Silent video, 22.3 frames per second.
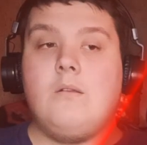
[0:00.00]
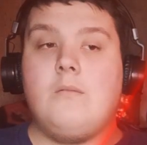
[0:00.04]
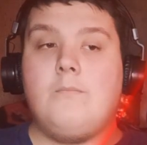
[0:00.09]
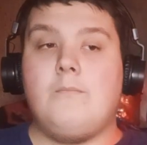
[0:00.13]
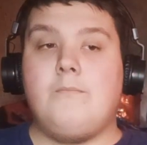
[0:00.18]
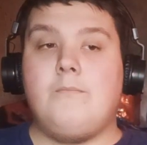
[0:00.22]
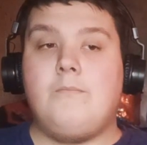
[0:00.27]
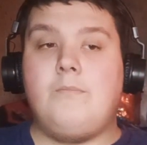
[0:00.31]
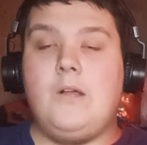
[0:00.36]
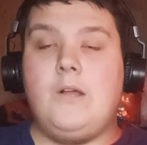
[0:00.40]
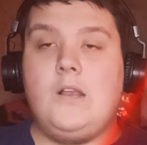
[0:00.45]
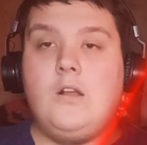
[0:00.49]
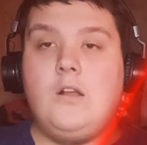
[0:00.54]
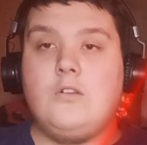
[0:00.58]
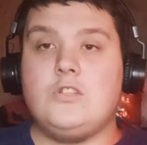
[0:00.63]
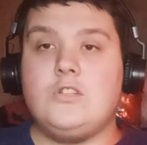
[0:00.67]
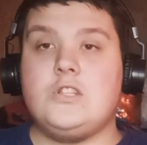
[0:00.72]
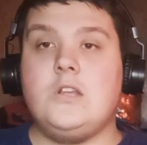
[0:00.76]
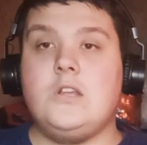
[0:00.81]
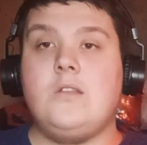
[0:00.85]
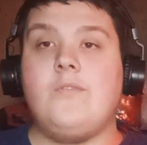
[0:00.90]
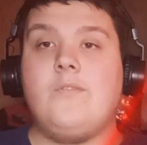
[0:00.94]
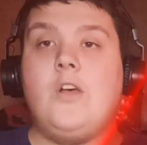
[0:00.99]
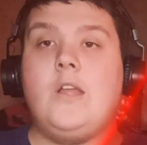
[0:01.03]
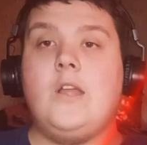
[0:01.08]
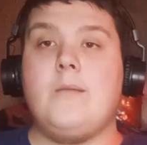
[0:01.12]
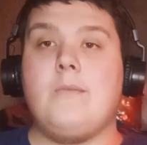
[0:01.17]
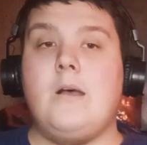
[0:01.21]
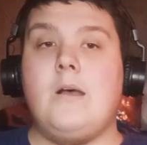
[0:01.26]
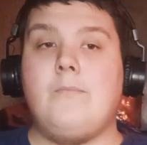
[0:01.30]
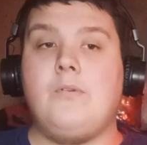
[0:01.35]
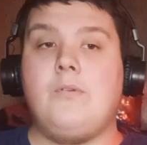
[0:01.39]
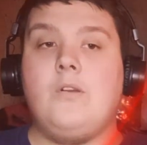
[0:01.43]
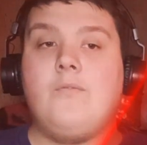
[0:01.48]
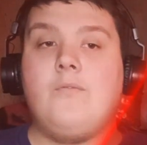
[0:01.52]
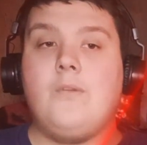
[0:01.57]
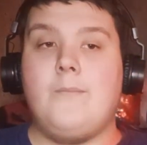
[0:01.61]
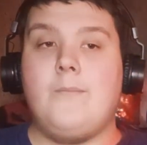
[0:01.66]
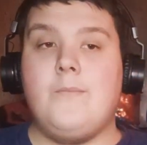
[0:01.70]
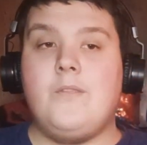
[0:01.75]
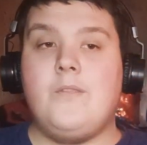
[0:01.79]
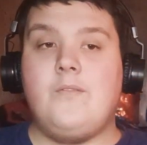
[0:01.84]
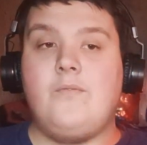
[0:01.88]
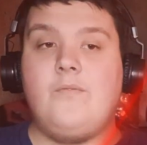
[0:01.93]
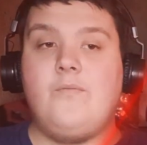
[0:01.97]
but also the volume output
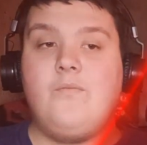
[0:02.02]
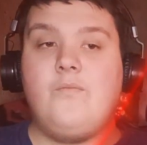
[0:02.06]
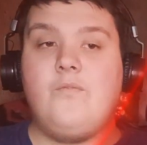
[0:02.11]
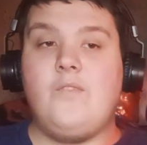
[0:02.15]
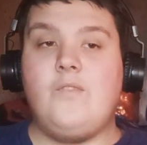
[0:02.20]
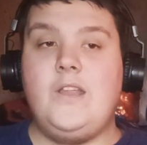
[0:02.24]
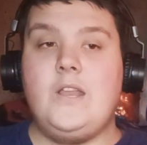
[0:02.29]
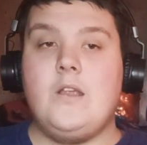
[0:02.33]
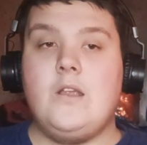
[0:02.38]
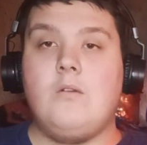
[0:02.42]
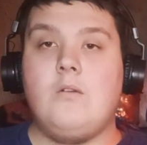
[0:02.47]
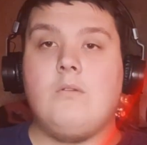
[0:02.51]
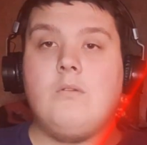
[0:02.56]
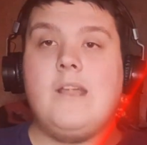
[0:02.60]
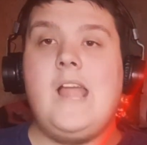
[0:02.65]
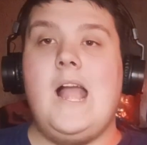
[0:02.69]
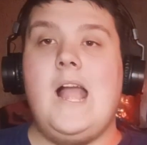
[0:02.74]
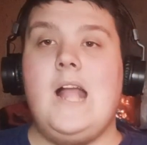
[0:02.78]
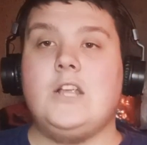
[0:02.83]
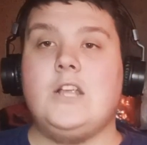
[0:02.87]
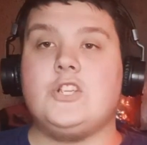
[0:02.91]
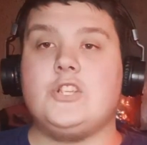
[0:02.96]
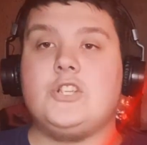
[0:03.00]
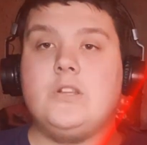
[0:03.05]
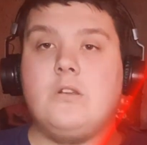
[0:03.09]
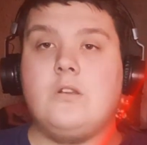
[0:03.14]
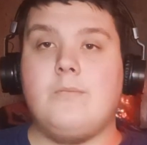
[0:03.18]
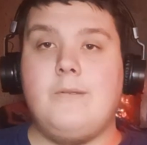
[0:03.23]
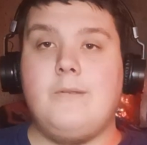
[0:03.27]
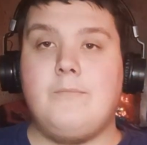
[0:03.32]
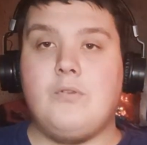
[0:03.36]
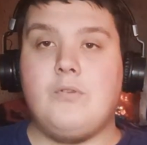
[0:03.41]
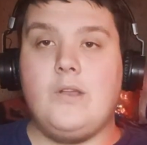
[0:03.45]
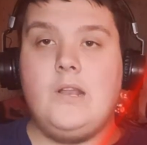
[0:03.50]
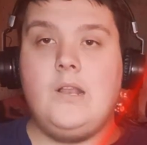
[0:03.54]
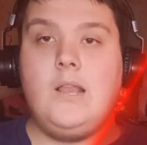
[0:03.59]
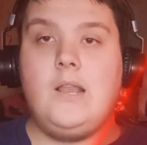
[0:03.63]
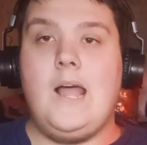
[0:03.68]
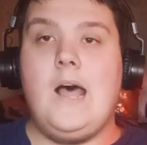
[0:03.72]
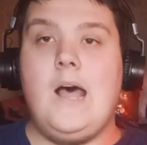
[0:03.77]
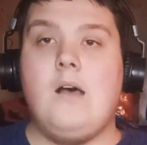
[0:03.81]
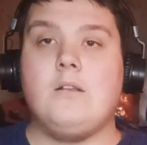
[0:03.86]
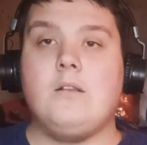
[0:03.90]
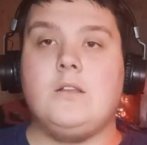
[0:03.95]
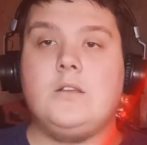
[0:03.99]
from the video reaction could be pretty
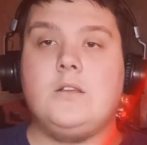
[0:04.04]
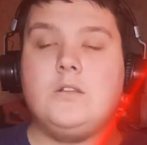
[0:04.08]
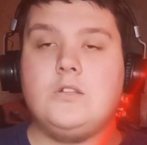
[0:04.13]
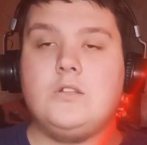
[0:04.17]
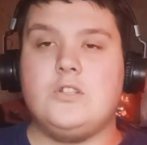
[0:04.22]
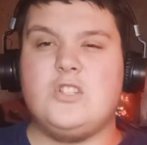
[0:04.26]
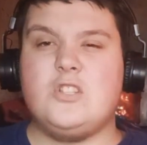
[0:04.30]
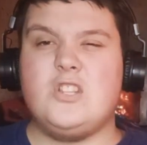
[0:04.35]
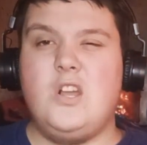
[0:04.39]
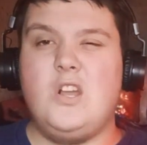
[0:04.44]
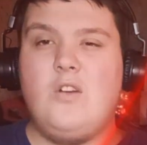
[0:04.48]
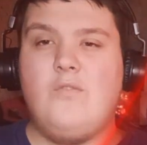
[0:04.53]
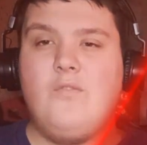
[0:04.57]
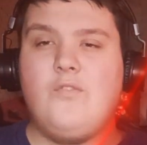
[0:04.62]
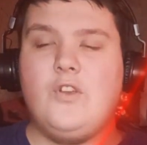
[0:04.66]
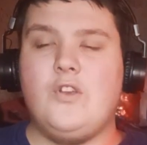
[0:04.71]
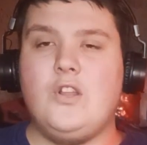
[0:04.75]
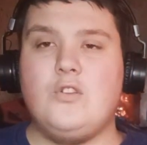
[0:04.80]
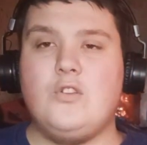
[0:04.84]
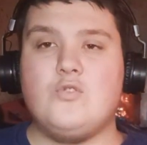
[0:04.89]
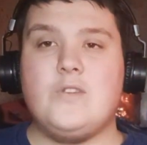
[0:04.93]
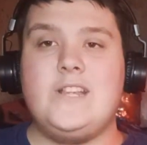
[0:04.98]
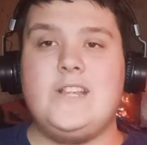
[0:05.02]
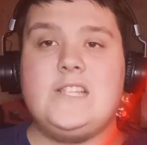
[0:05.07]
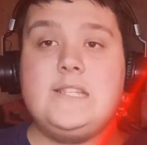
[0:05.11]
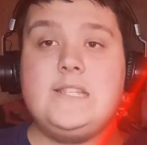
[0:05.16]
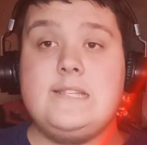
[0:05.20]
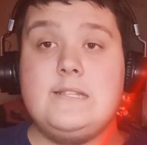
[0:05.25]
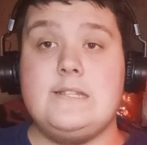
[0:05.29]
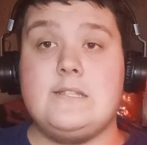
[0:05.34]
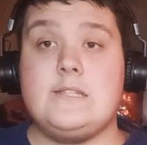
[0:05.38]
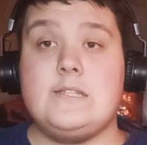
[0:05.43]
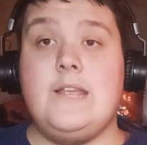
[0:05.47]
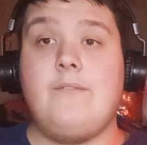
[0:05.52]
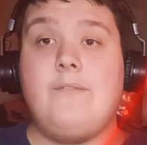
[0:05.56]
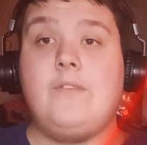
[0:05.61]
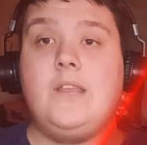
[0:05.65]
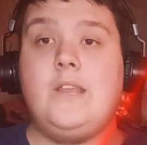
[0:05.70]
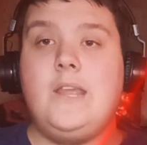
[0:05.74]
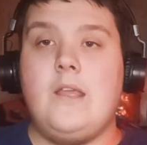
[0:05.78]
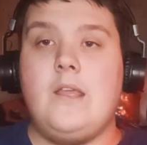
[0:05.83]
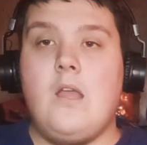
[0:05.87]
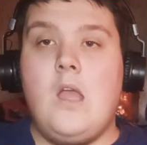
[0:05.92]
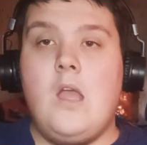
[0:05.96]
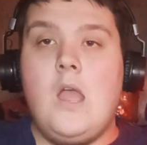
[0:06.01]
loud, so for those reasons and
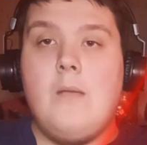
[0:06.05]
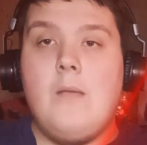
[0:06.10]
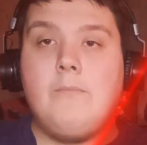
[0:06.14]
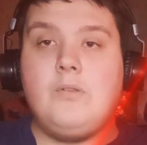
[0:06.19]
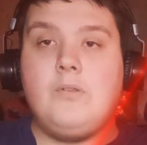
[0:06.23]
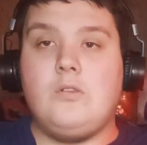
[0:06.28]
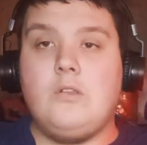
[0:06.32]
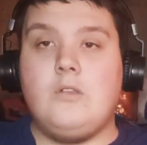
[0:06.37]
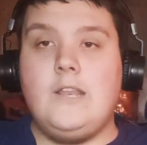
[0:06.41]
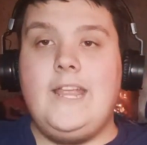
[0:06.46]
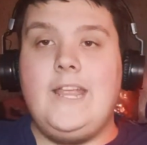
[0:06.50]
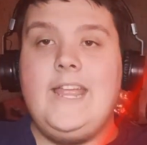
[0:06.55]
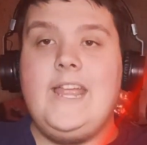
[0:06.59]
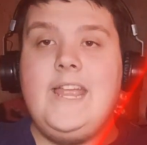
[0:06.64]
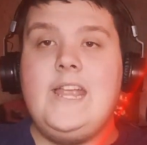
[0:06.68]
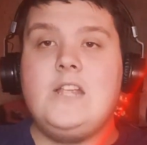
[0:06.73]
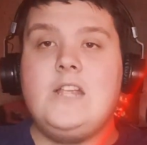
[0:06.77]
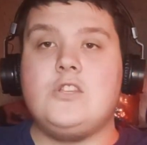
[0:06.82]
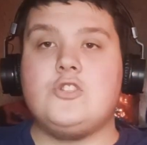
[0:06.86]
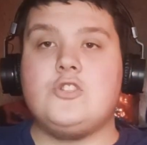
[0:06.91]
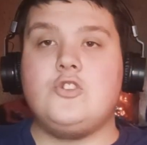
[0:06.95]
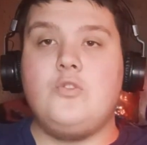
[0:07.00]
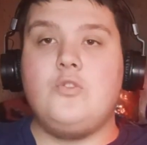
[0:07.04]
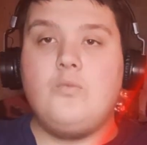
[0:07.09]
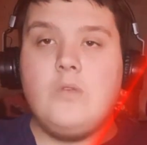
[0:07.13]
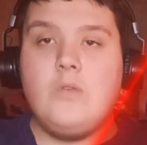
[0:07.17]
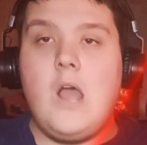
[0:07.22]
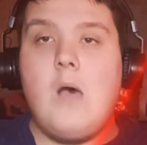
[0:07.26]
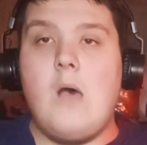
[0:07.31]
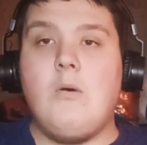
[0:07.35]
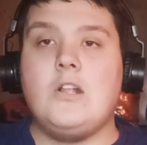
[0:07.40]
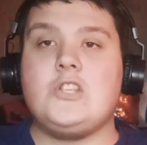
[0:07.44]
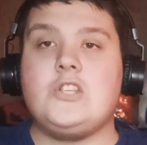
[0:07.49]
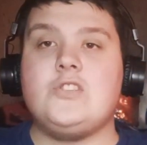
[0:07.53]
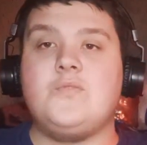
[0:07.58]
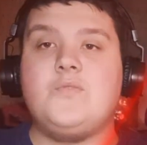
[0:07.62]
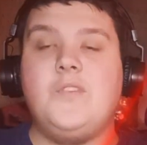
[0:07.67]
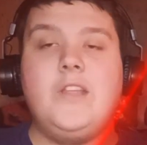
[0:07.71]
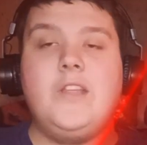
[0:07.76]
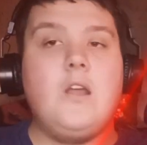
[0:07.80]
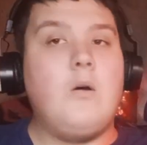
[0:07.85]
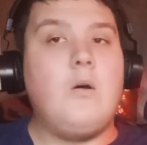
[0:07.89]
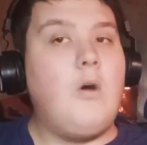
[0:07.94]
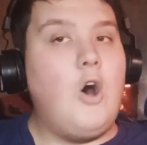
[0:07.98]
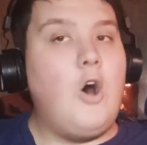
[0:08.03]
safety, please do not watch this
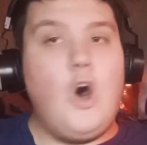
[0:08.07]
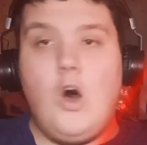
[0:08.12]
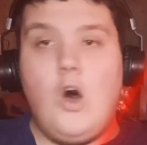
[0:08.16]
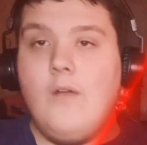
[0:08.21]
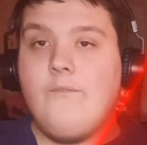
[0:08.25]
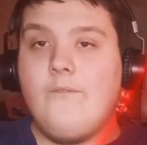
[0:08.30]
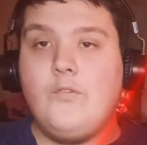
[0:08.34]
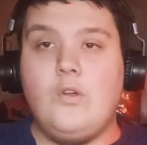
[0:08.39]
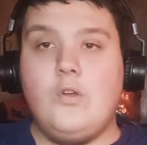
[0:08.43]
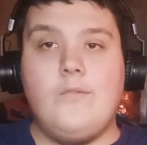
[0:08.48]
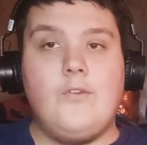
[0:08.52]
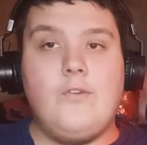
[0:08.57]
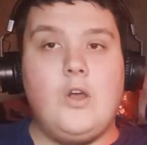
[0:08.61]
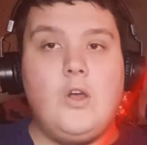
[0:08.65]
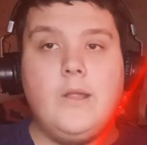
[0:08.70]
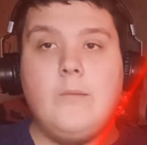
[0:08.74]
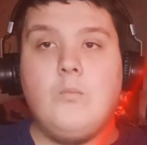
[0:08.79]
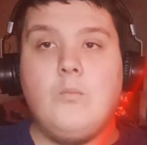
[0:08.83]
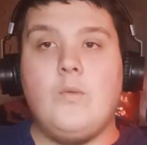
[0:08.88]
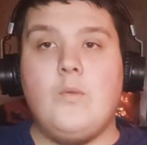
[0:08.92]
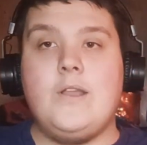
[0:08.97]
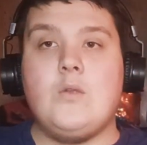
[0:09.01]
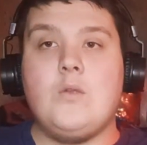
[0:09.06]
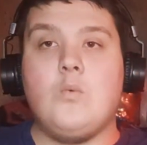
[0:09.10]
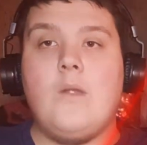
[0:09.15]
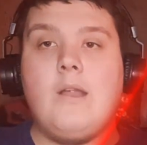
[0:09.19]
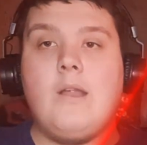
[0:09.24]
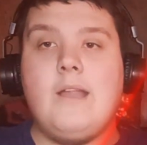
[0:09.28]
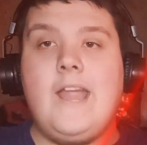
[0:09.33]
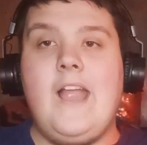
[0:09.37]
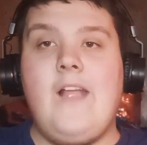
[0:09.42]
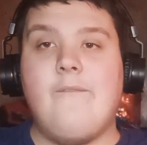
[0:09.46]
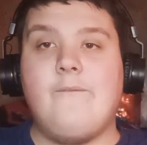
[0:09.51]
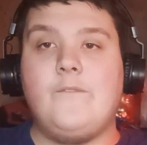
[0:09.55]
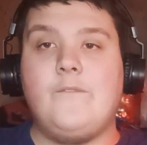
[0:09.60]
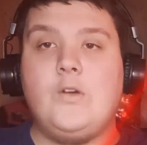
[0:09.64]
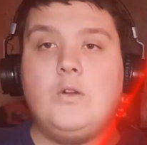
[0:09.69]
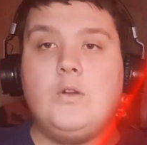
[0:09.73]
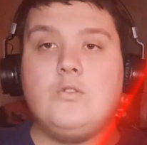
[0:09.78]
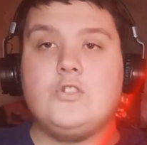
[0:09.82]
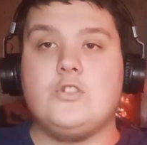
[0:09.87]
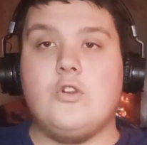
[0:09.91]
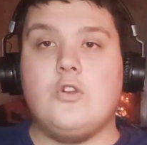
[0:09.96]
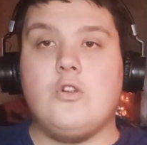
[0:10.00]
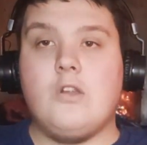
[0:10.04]
video on full volume when you're wearing
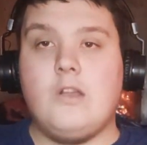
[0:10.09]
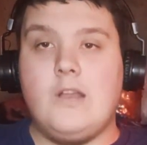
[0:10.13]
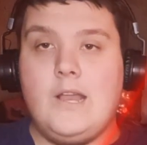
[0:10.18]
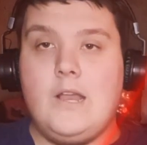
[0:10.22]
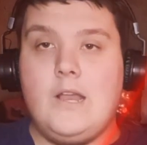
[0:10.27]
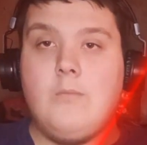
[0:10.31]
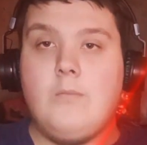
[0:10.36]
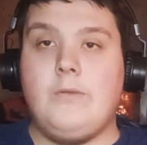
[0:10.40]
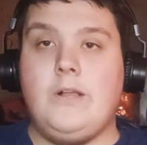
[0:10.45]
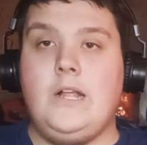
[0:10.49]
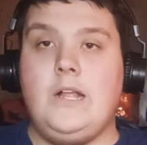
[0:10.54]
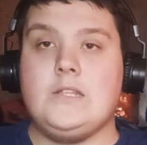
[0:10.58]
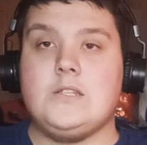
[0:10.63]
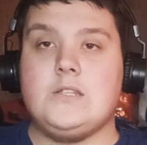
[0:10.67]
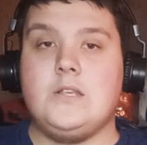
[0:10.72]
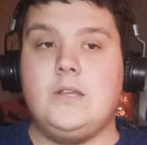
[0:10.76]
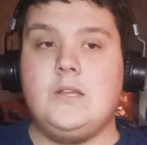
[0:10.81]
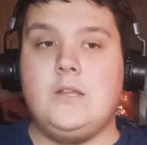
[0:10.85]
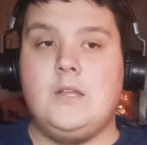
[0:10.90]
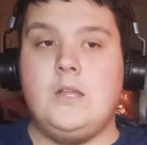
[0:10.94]
headphones or earbuds.